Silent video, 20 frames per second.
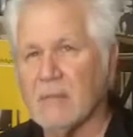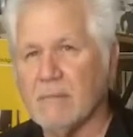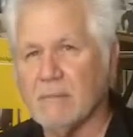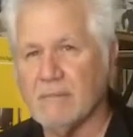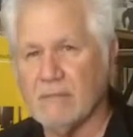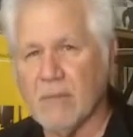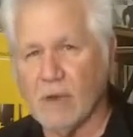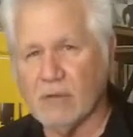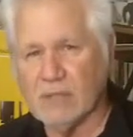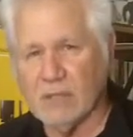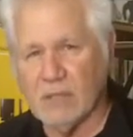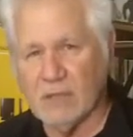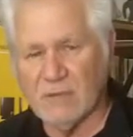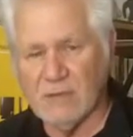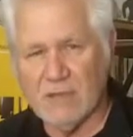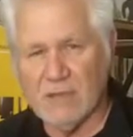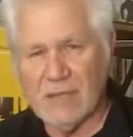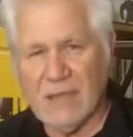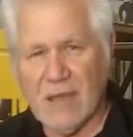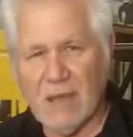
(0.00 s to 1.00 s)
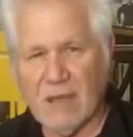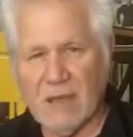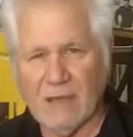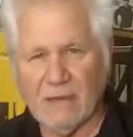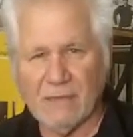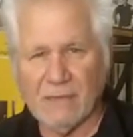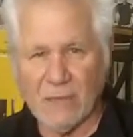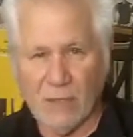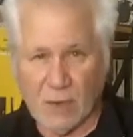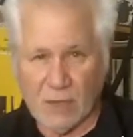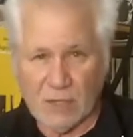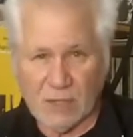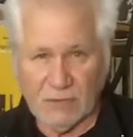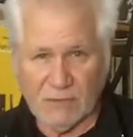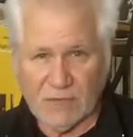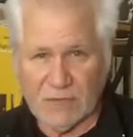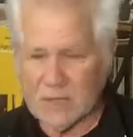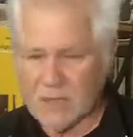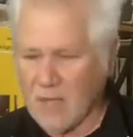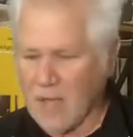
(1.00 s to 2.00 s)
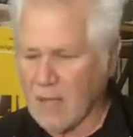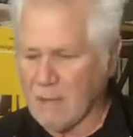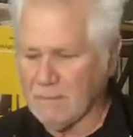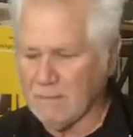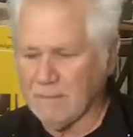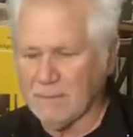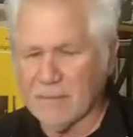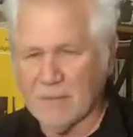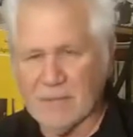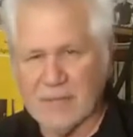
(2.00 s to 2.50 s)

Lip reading: Most of us now have thirds of a stop.